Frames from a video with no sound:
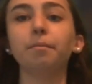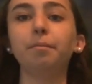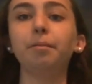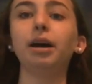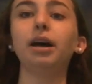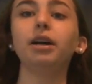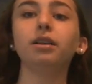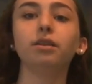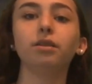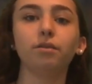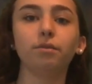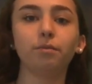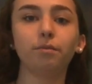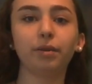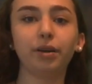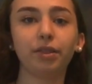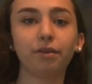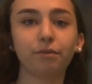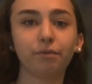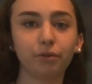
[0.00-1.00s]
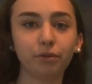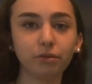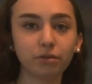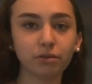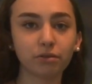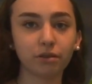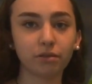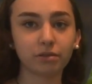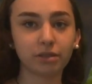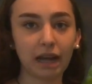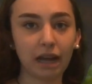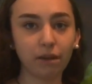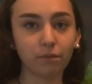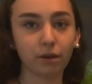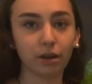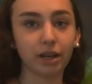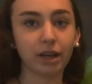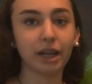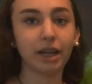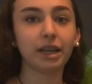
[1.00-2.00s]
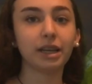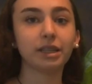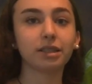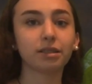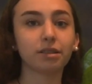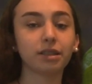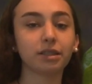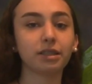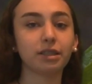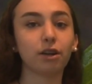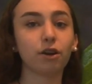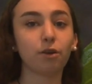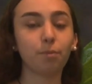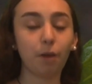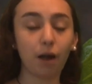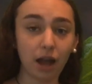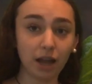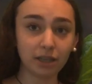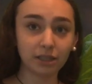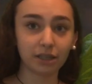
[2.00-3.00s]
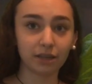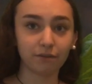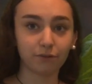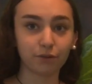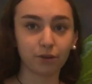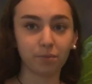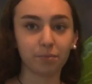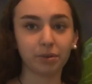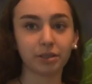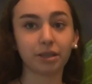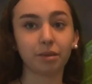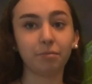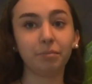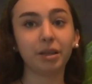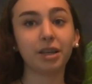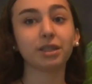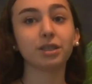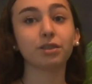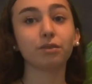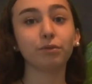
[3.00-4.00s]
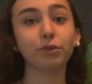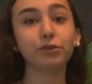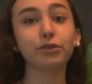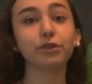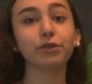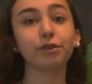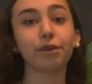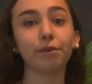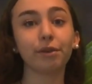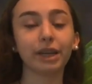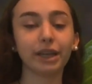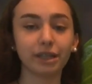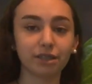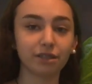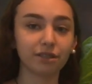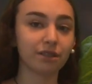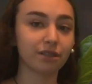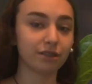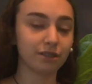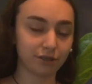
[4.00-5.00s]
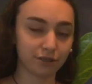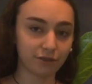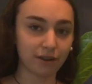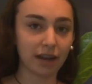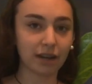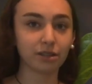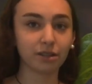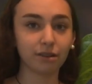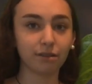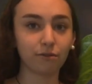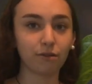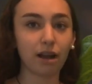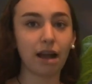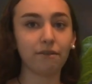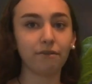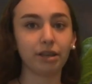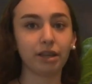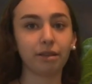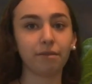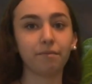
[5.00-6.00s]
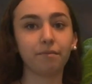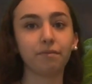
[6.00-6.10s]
But when the roots grow downward, it is considered positive tropism because the roots are growing into the direction of gravity.